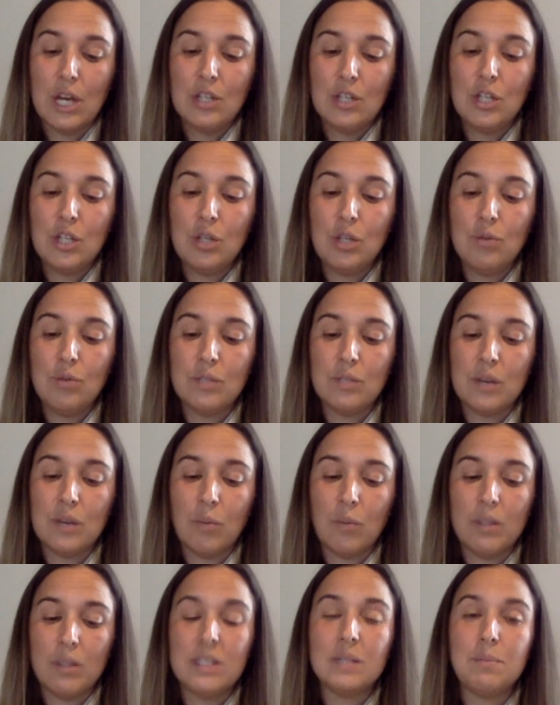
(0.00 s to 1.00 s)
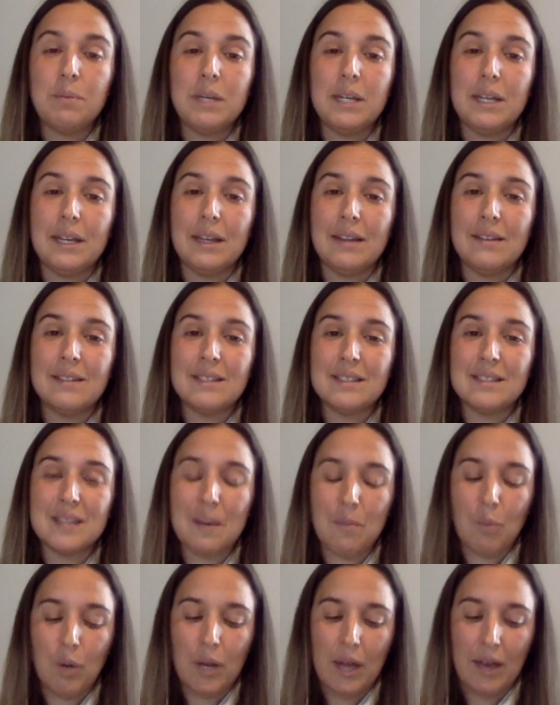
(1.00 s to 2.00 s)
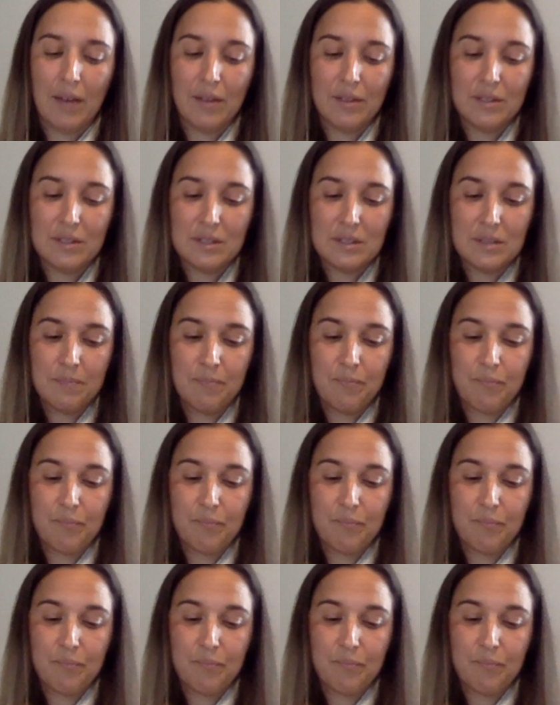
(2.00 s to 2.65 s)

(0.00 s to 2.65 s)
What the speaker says: to use it when speaking to someone else.